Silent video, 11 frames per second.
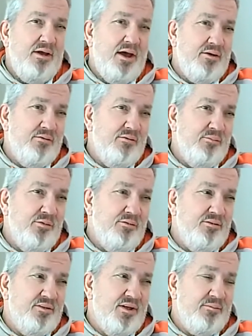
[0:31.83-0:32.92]

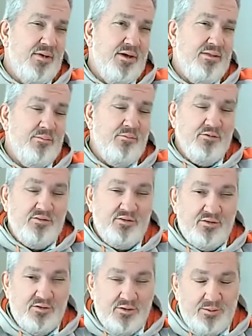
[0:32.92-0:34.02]
attributes that make them more
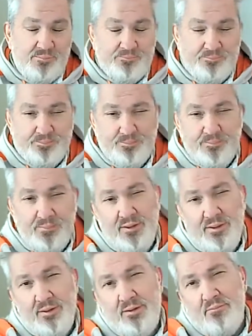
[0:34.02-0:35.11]
secure.
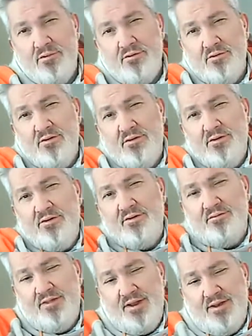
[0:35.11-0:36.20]
But regardless
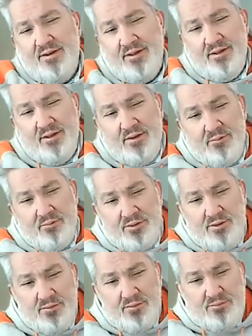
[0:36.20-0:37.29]
of that, we'll
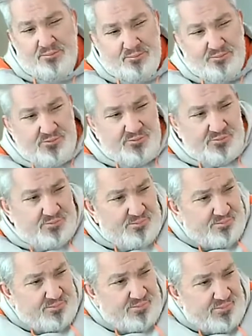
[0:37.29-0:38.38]
go to
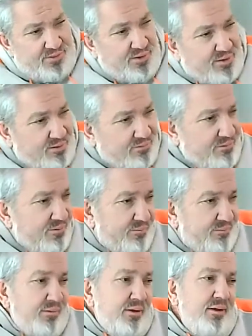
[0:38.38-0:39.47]
the current
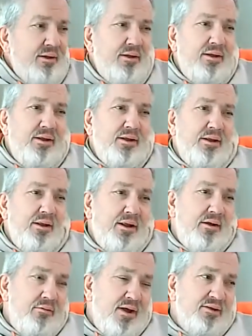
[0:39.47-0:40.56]

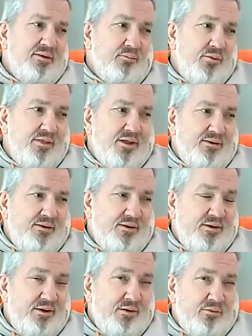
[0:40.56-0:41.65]
ransomware that is
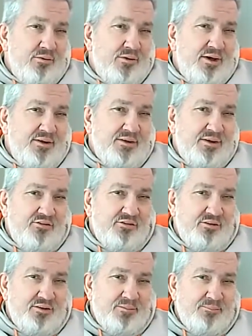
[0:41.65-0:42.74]
hitting
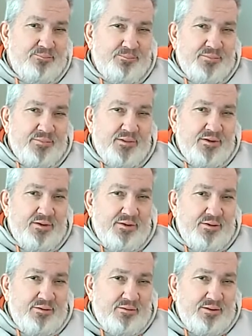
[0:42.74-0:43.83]
organizations.
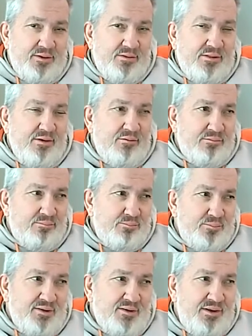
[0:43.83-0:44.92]
So there are
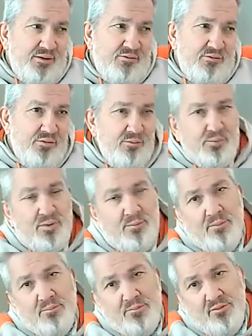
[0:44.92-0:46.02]
mostly two
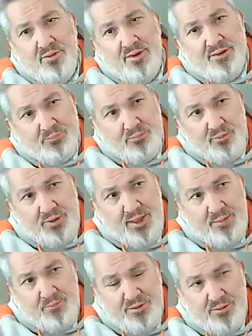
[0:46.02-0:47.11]
problems. The one is work
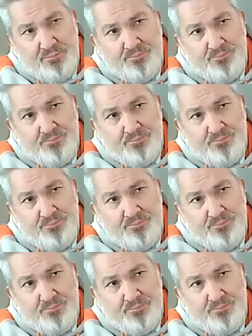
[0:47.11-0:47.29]
habit,